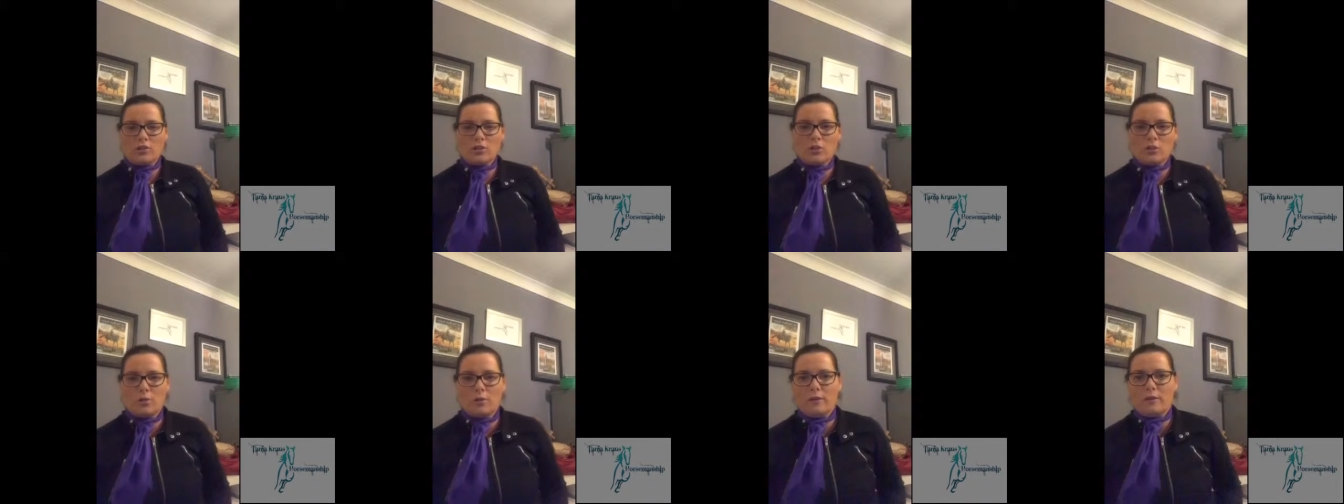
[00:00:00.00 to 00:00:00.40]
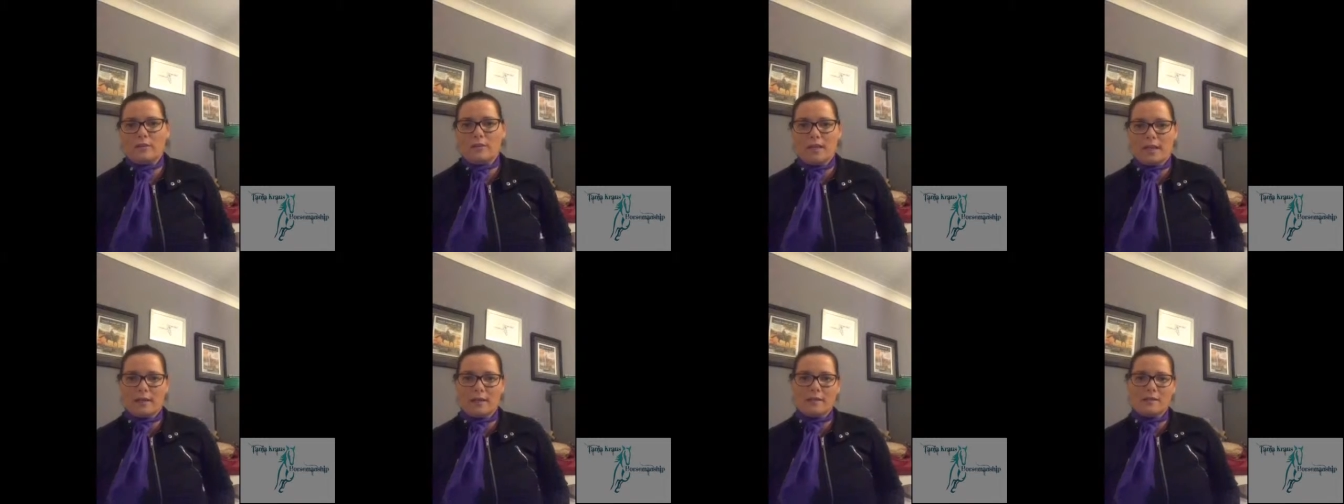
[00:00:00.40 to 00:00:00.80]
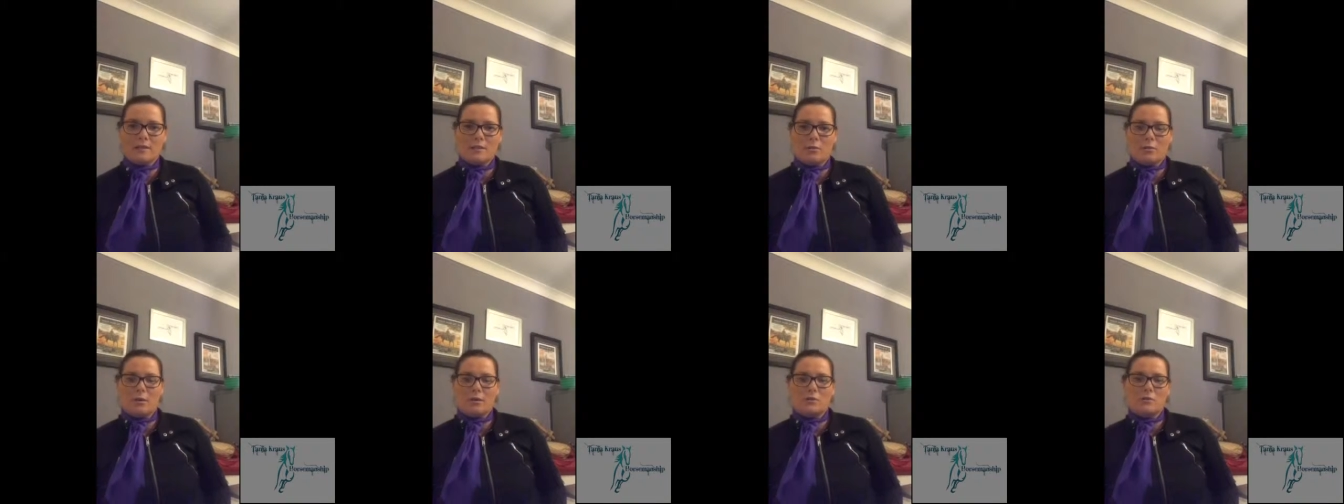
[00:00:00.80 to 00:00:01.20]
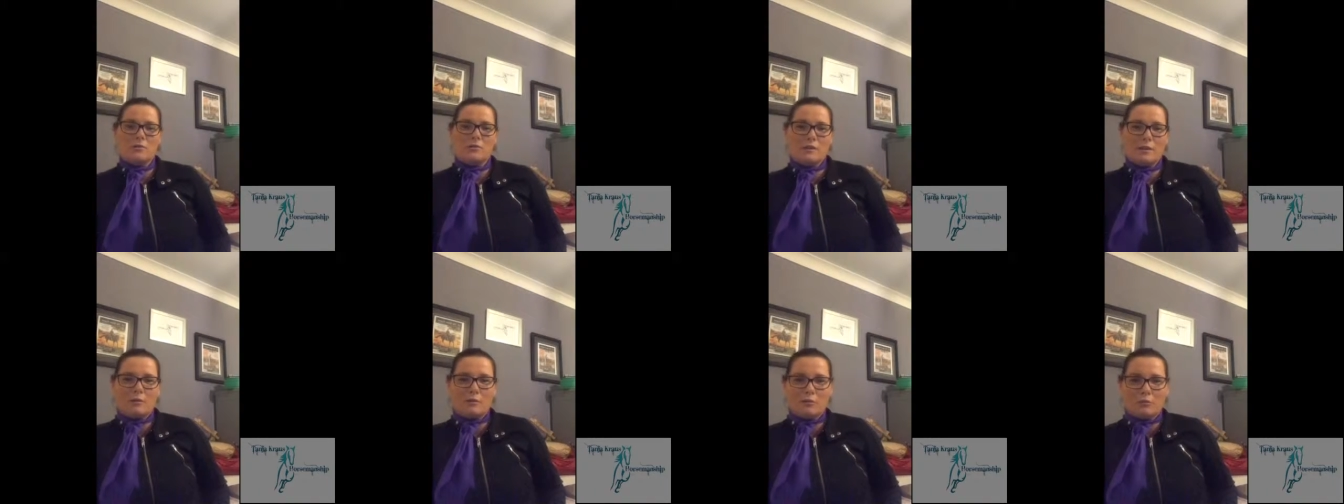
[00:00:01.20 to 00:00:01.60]
to do and the techniques that we're
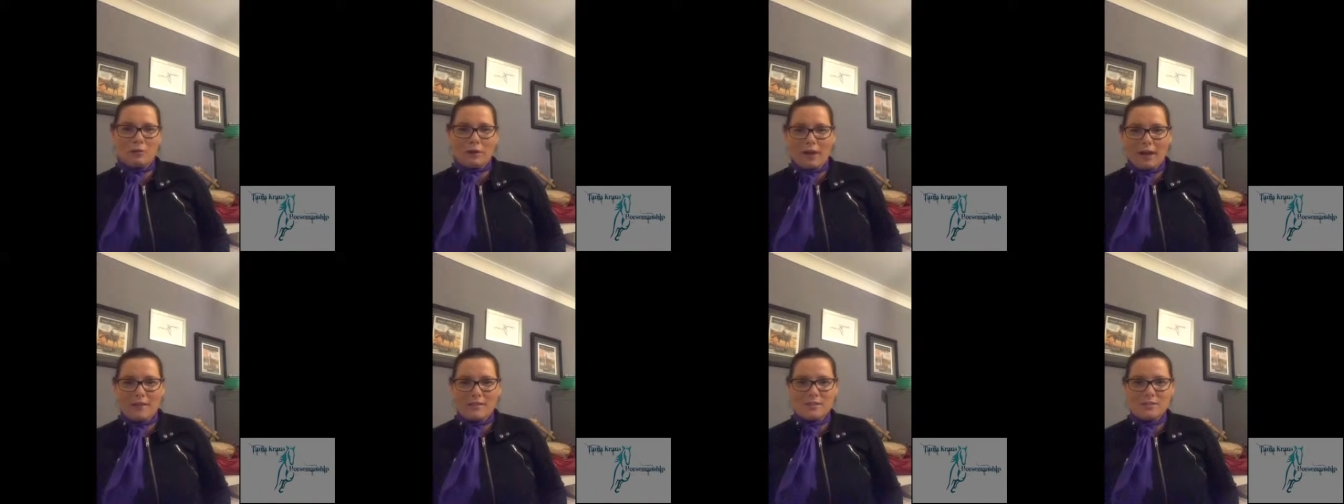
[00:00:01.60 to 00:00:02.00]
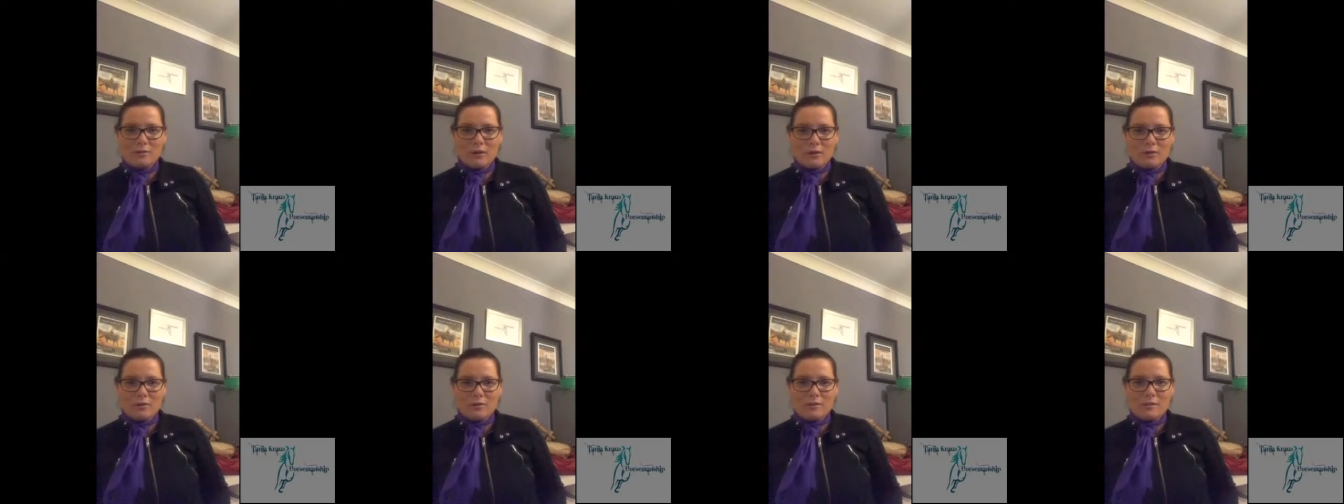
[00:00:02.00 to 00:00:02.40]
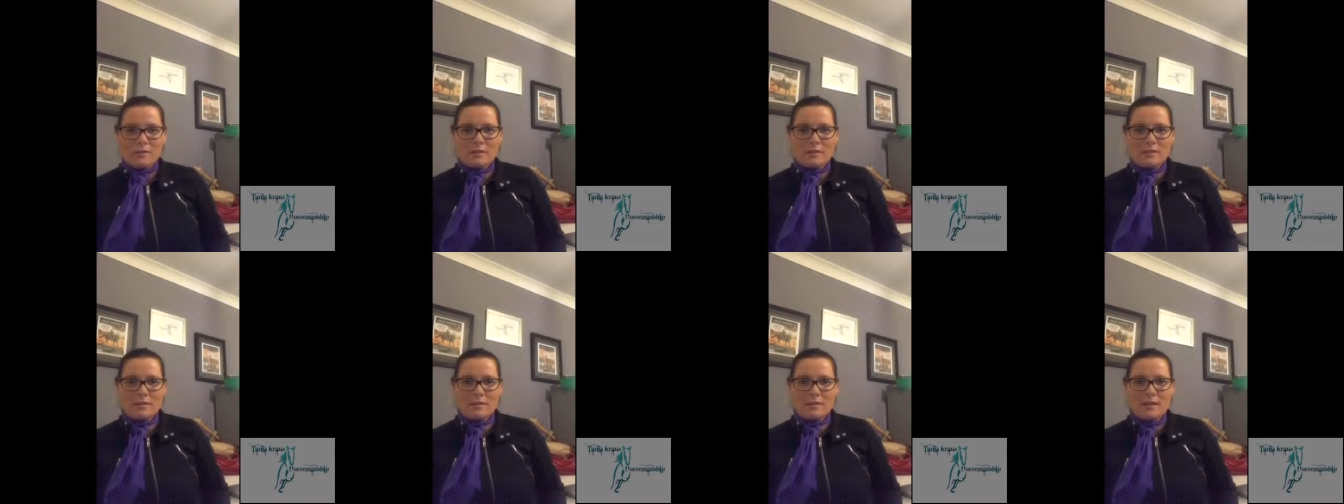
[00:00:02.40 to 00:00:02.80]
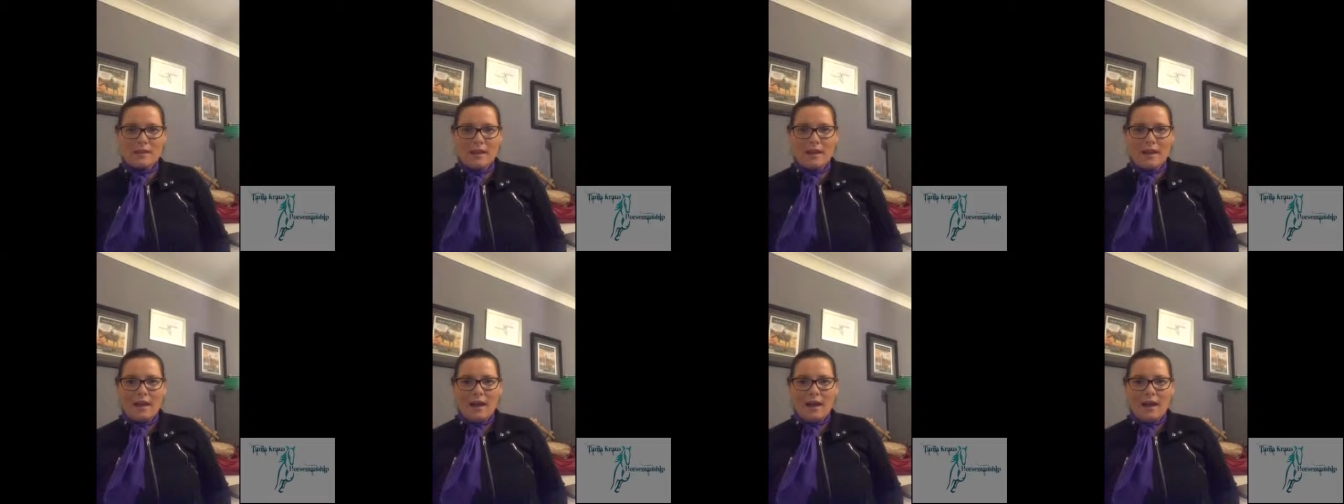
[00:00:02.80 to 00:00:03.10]
using with regards to our horses.